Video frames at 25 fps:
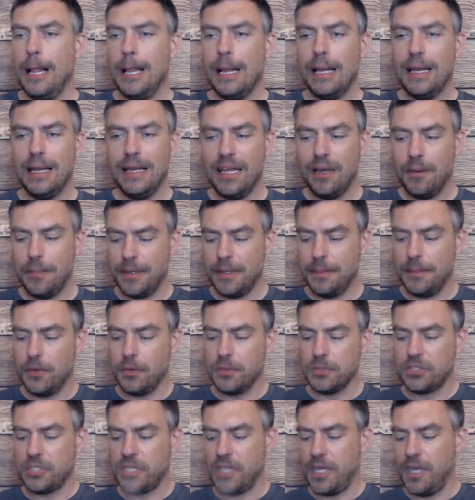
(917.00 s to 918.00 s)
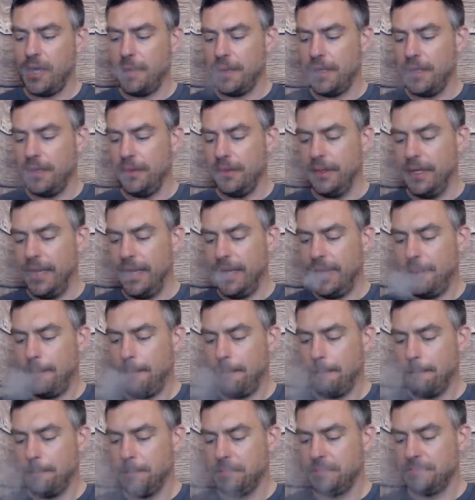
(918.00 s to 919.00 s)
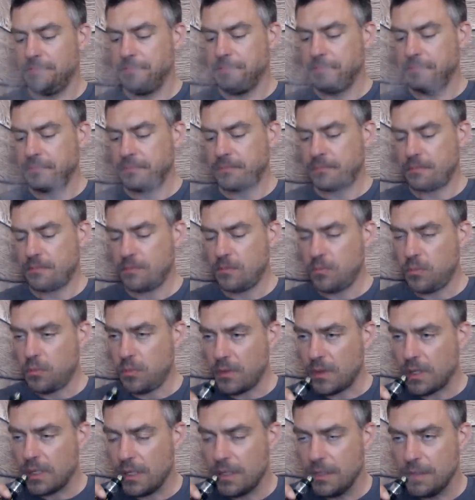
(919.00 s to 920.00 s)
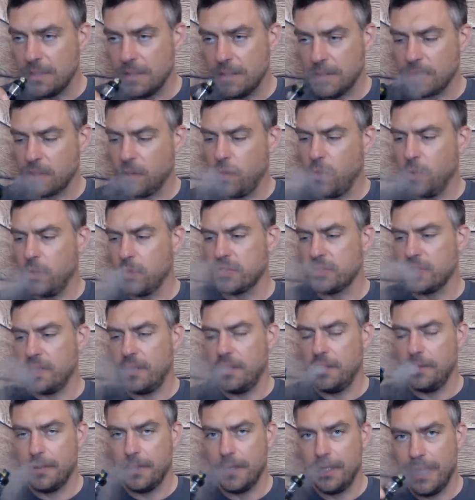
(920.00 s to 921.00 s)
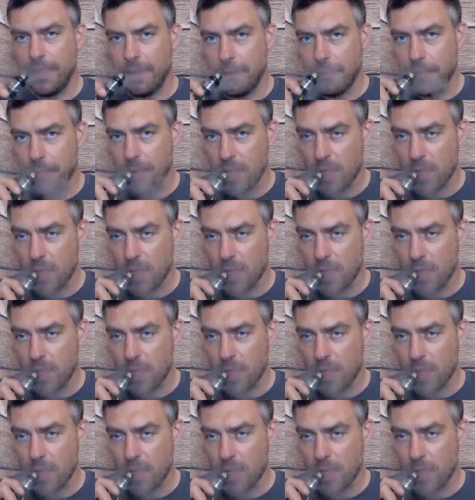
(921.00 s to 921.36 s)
a little bit more turbulent there. It's quarter open now.